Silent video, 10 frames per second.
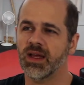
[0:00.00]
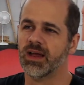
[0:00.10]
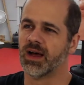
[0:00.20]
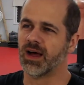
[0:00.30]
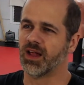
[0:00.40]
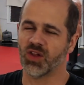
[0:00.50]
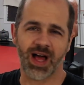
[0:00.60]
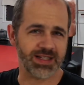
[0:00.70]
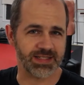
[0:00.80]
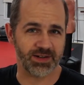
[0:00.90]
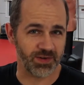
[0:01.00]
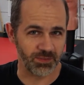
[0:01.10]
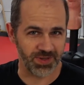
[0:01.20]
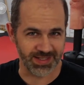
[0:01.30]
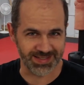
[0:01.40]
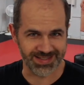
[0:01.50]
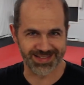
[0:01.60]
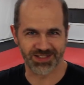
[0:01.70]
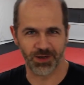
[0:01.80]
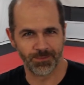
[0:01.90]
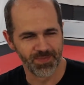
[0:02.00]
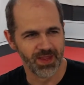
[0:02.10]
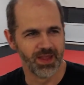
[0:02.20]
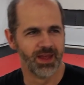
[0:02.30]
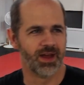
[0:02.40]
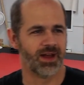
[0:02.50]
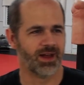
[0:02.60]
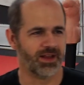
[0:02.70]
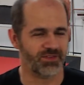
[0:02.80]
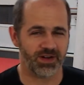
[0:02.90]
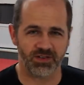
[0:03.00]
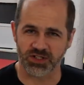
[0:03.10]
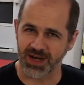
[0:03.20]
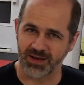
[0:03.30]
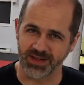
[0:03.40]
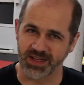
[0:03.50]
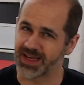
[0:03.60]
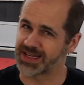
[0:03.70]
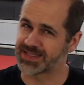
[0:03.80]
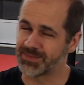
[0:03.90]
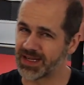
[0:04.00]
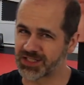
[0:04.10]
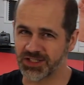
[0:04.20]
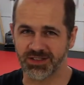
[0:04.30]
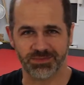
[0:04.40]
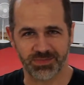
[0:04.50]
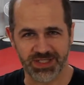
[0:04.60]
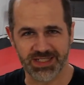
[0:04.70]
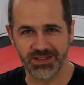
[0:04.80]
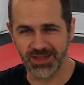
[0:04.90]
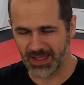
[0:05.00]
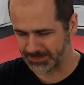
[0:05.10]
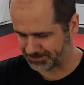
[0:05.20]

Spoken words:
Lots of different places. So if you're ever traveling, you got a CMATS shirt, please do that.